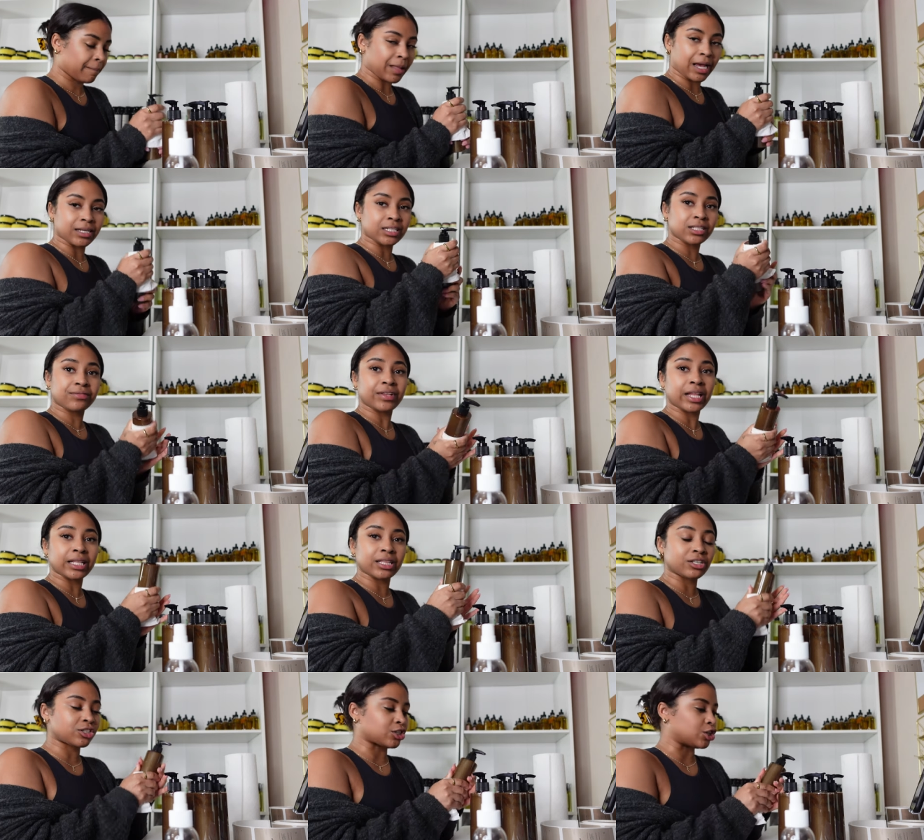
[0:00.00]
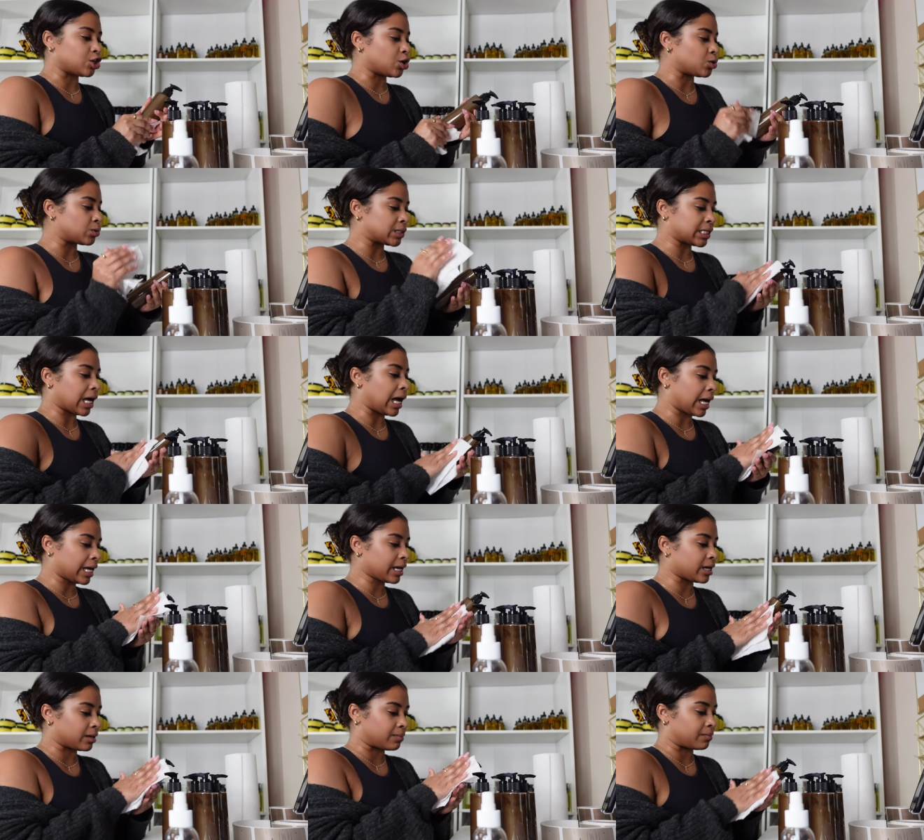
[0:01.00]
I just feel like there's no
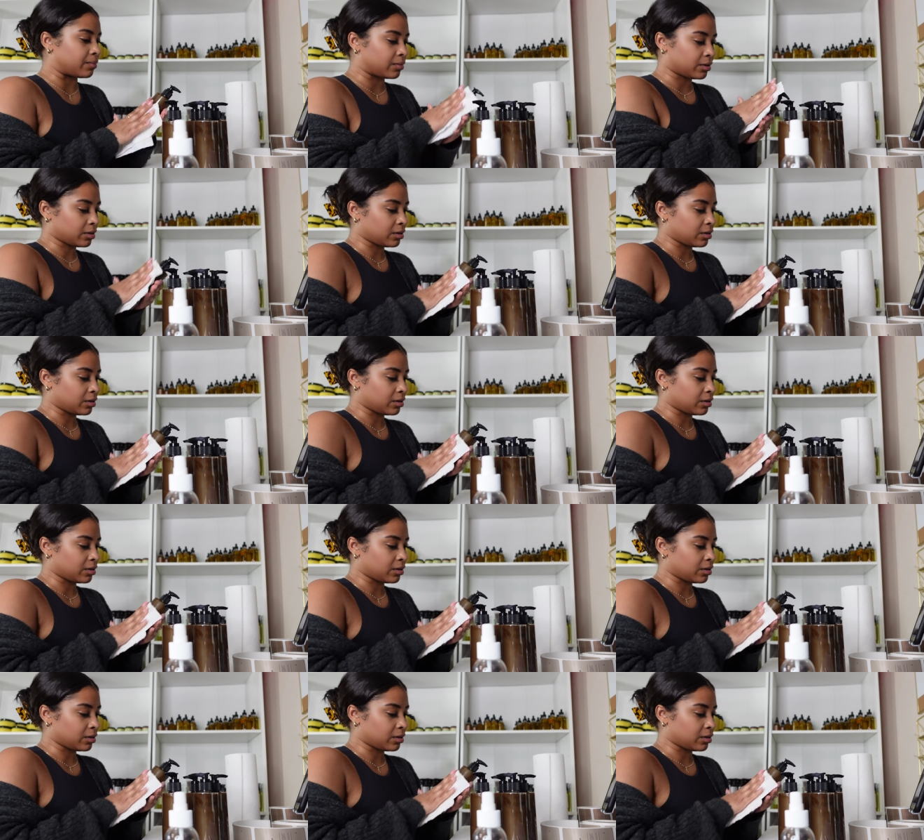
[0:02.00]
time.